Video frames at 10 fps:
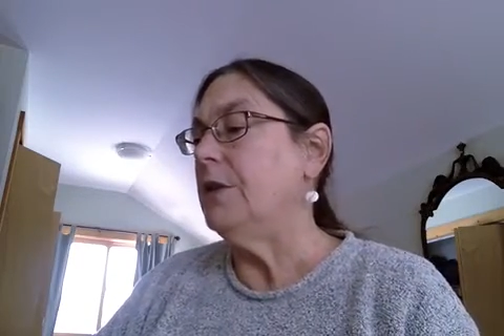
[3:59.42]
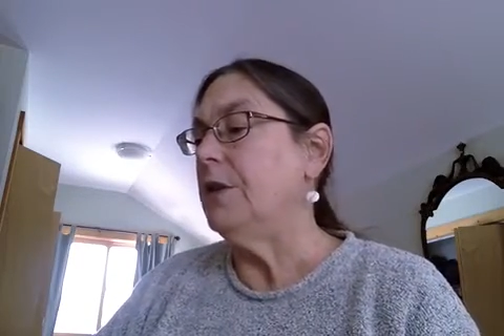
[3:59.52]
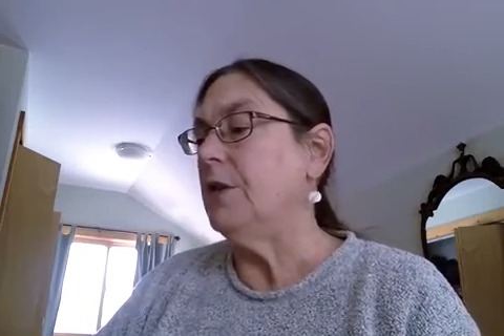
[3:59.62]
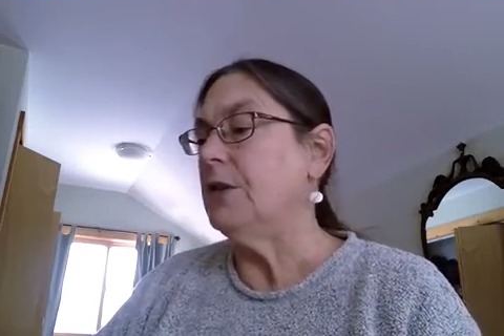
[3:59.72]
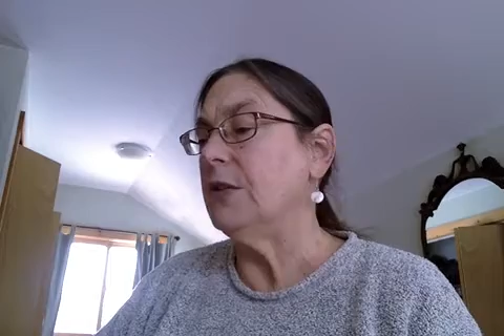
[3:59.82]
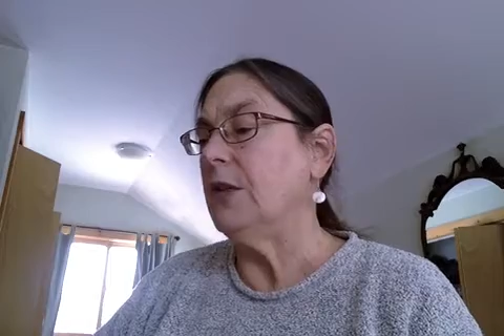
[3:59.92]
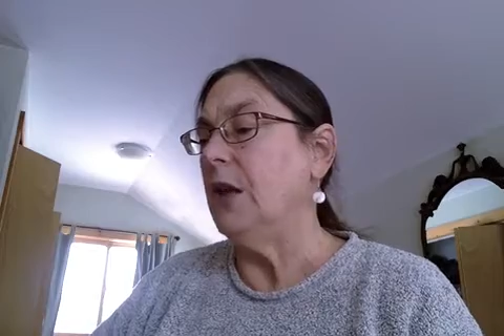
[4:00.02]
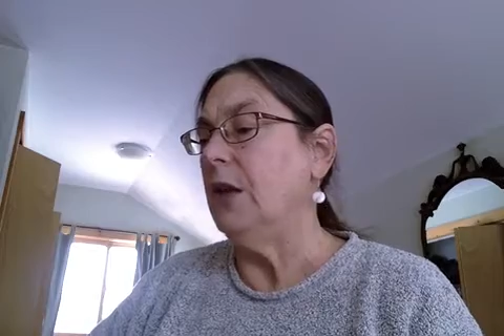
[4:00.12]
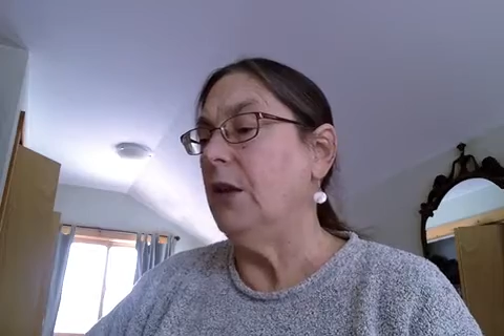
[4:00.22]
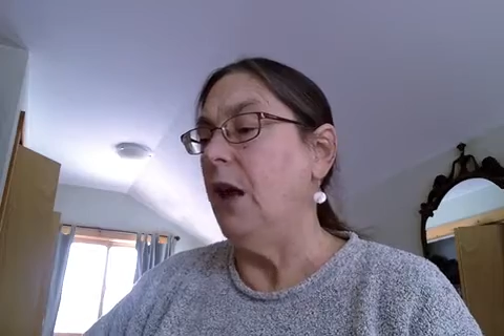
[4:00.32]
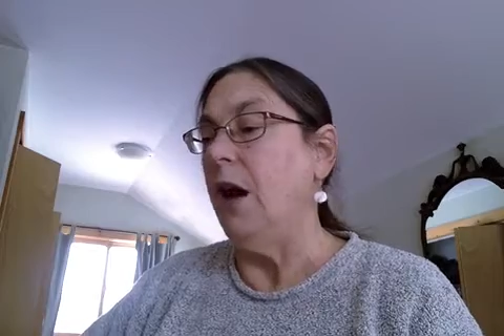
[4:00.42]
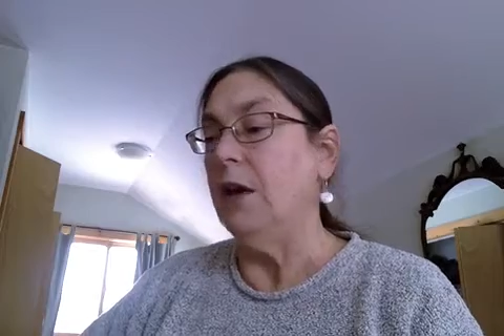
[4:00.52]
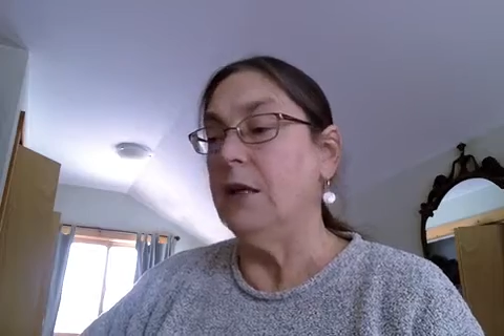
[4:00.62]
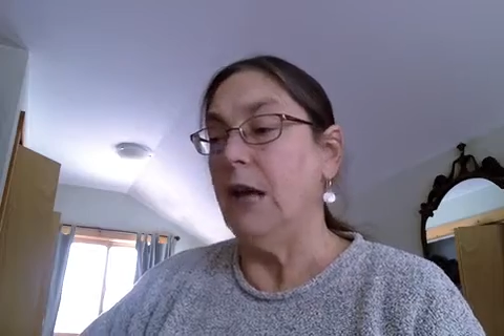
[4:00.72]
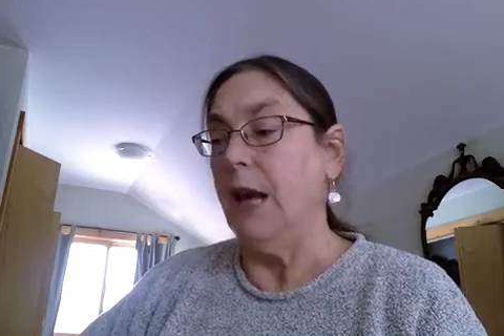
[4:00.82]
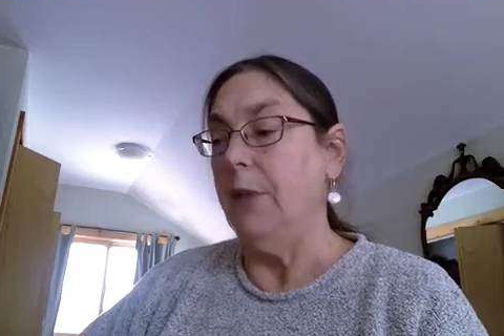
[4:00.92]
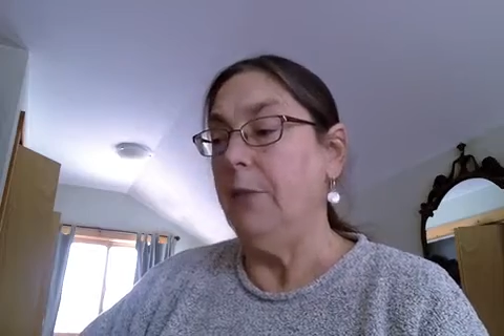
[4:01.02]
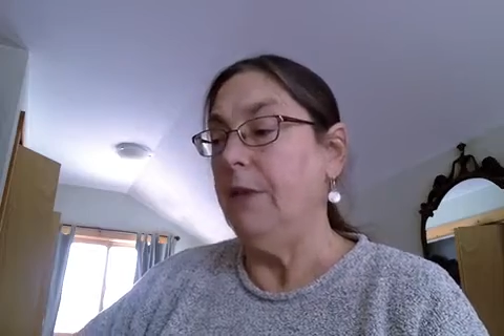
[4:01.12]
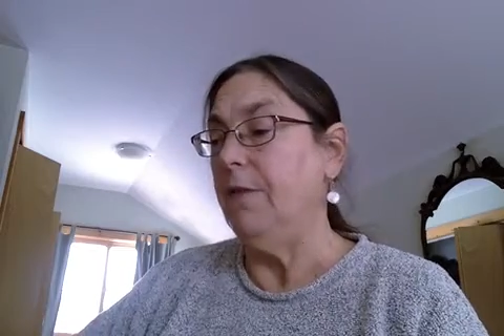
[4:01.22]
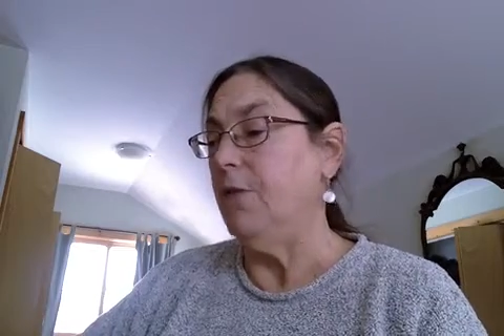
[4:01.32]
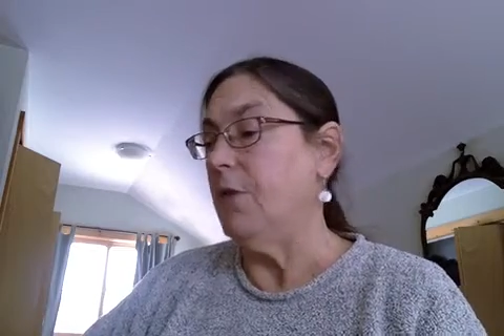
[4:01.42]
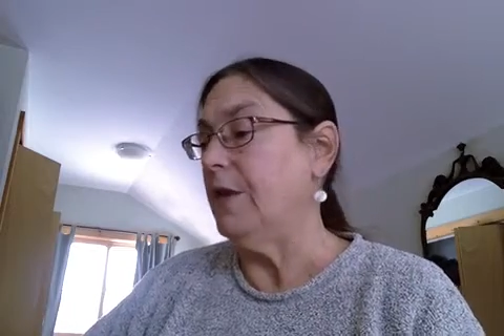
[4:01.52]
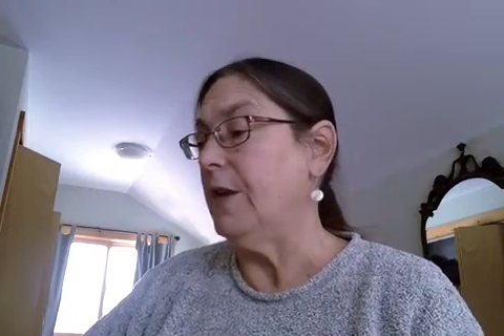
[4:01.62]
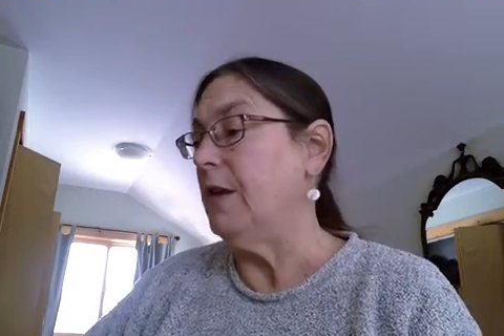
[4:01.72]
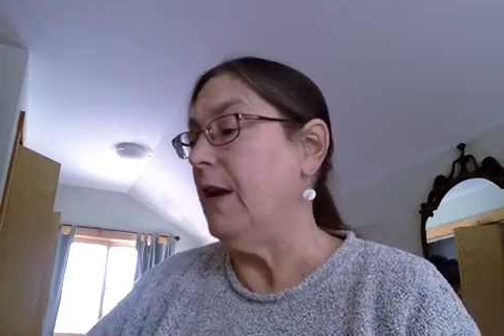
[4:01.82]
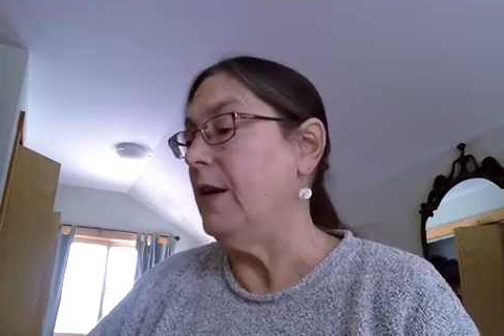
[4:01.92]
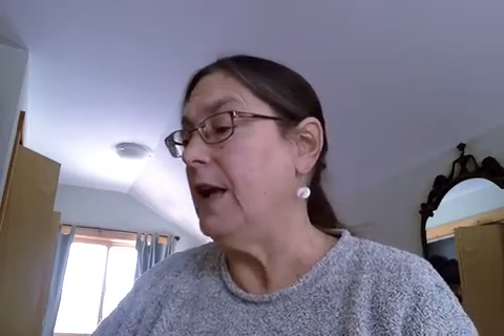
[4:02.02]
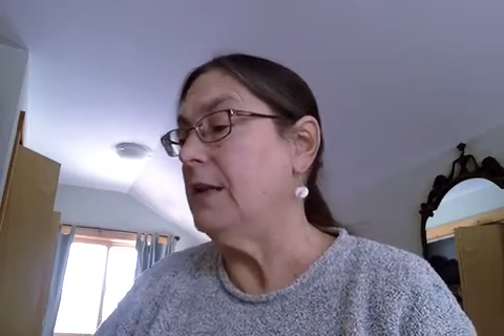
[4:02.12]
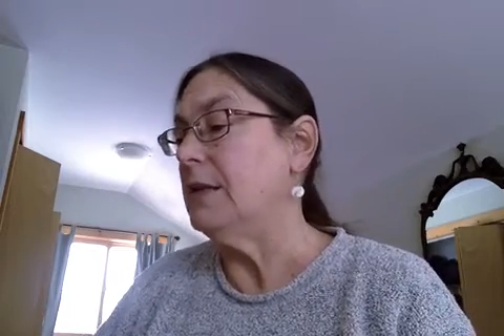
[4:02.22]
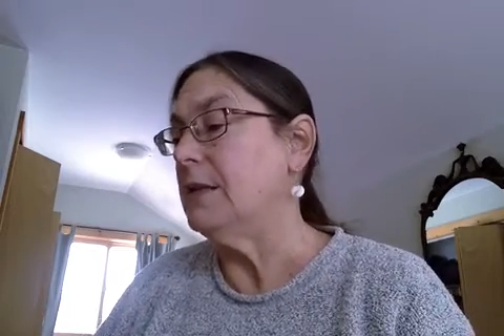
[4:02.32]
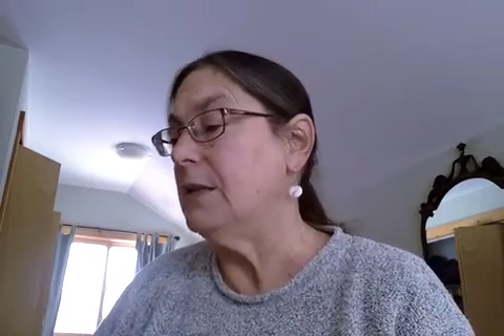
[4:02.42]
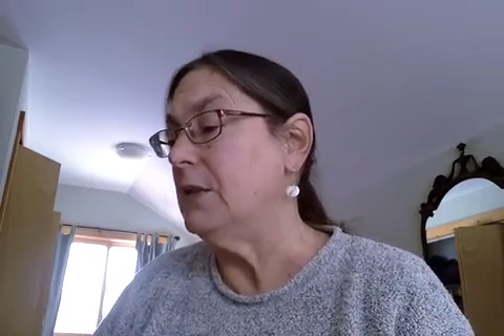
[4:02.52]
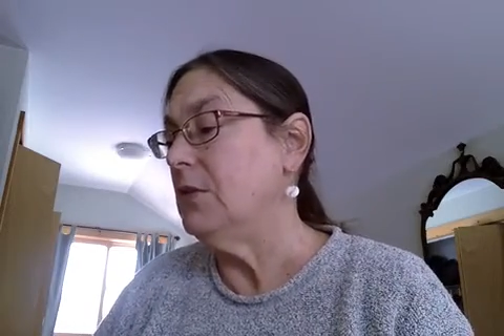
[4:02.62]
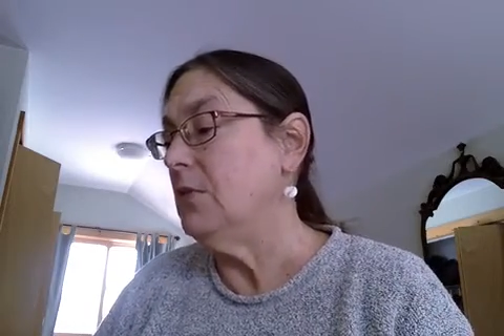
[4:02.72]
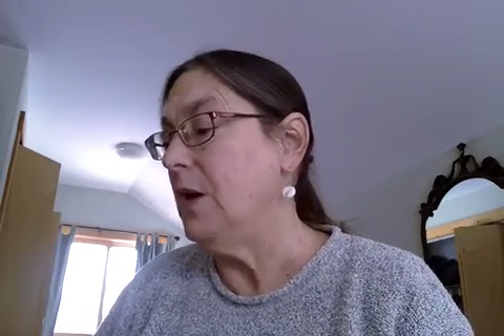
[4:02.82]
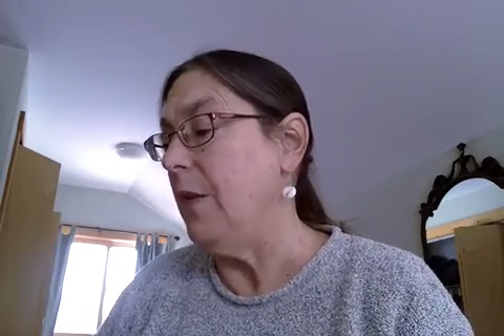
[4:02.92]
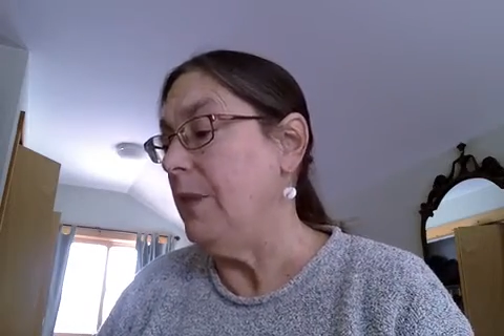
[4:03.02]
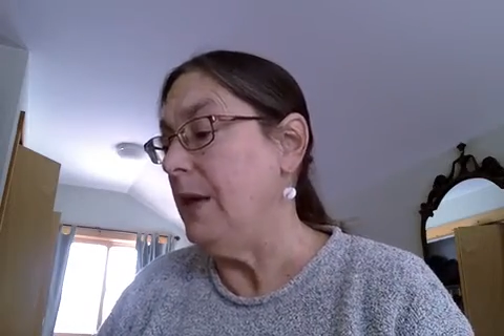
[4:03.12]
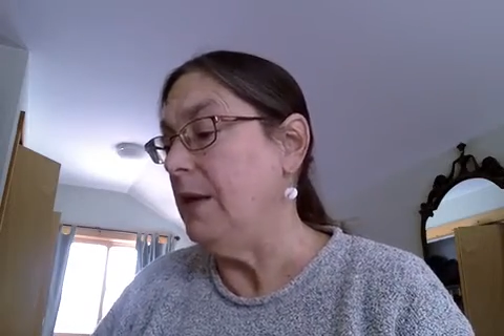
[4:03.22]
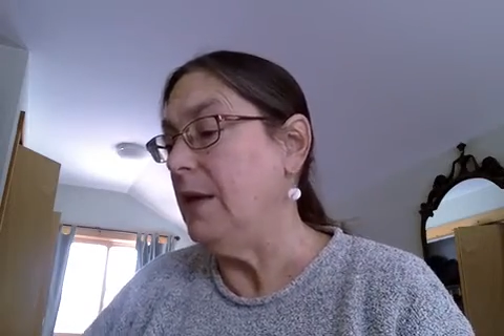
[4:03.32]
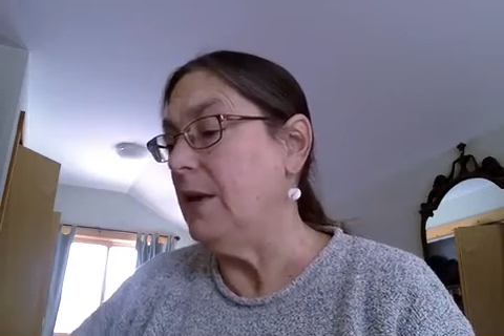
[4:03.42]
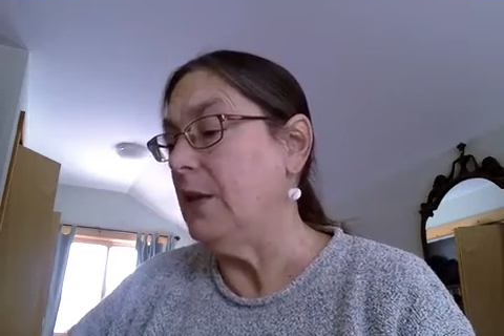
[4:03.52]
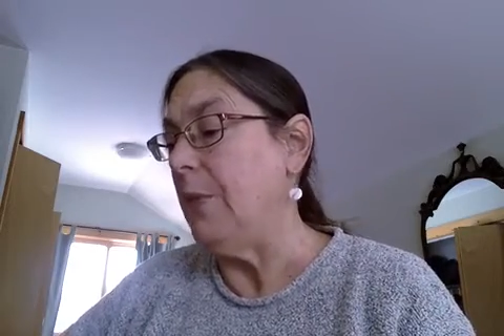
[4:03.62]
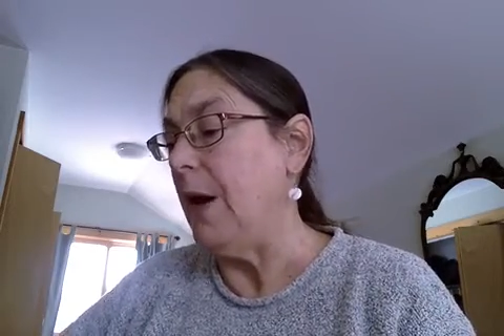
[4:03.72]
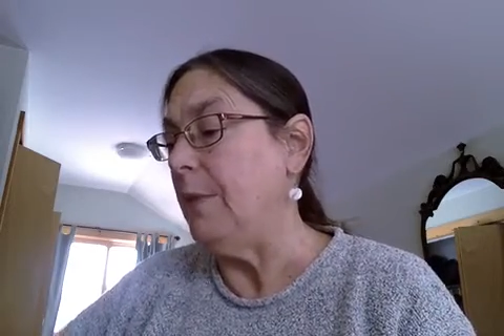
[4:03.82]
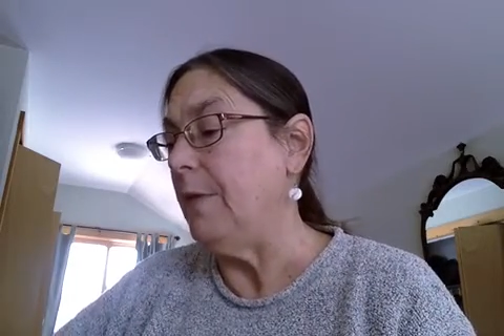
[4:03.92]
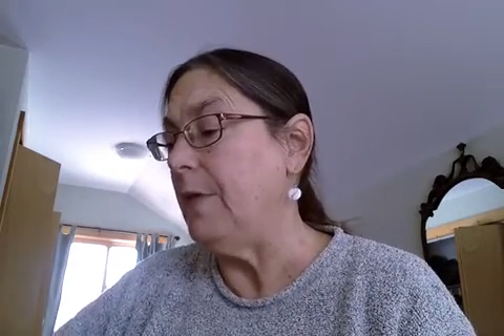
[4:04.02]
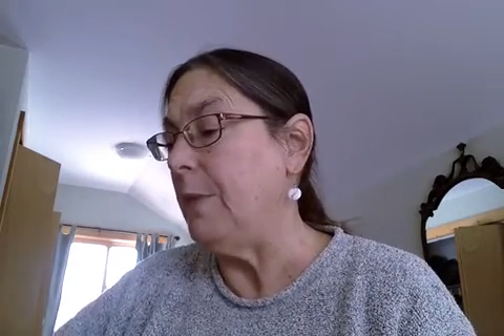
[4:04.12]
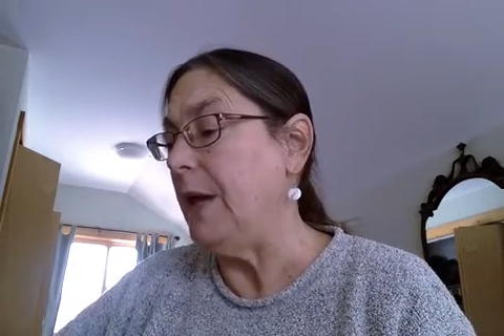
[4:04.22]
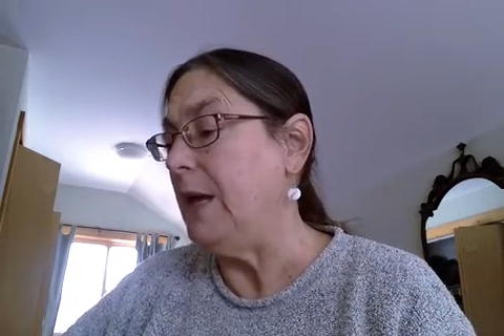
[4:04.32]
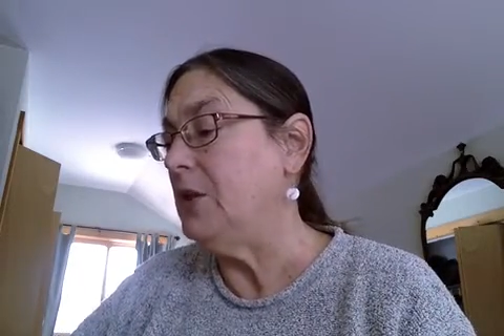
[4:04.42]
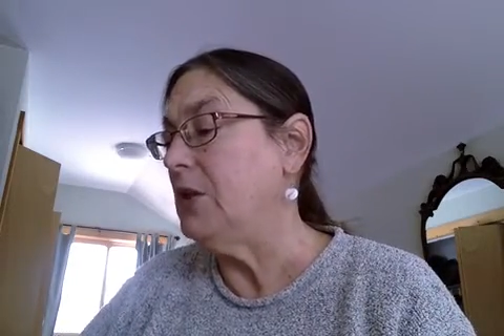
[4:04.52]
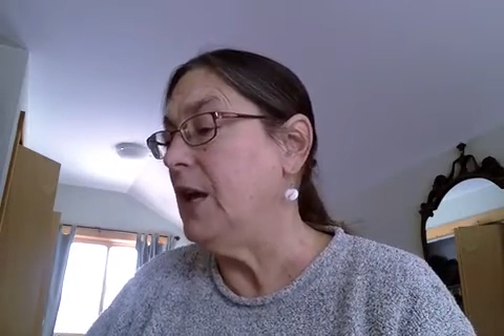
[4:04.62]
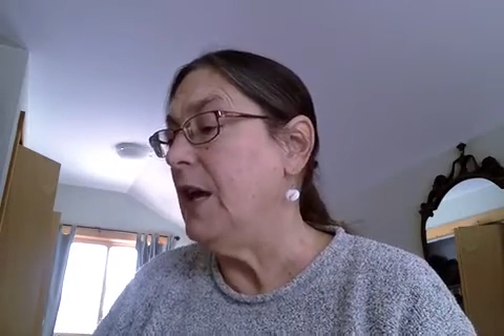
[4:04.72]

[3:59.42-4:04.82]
there's a long time before the clarinets do come in at the bottom of the page.